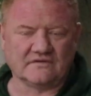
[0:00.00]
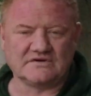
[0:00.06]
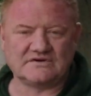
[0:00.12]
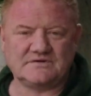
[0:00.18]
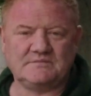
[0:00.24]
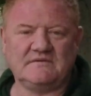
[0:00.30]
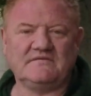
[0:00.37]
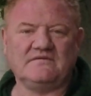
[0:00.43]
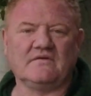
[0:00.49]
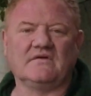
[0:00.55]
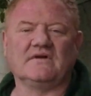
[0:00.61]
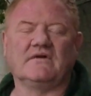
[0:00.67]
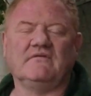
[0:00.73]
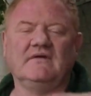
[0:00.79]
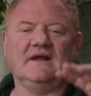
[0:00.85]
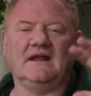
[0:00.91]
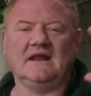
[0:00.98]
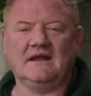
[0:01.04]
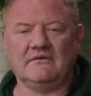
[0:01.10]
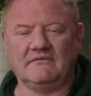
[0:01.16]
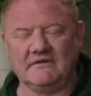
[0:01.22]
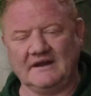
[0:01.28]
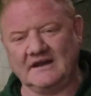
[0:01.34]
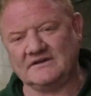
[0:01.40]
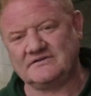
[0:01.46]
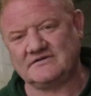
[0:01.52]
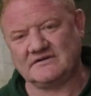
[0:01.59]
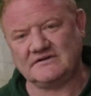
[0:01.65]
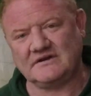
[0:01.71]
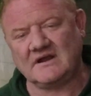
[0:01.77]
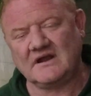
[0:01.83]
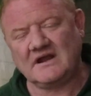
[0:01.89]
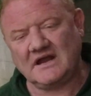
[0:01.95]
first before they're
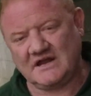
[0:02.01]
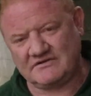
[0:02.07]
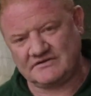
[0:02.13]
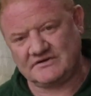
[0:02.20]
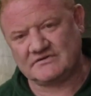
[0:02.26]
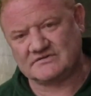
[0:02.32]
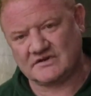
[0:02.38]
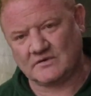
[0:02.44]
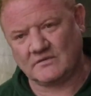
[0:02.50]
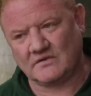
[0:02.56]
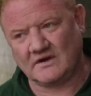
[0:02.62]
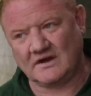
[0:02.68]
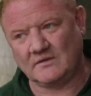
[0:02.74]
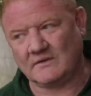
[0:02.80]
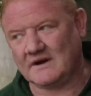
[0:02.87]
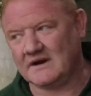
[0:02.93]
reintroduced to the wild,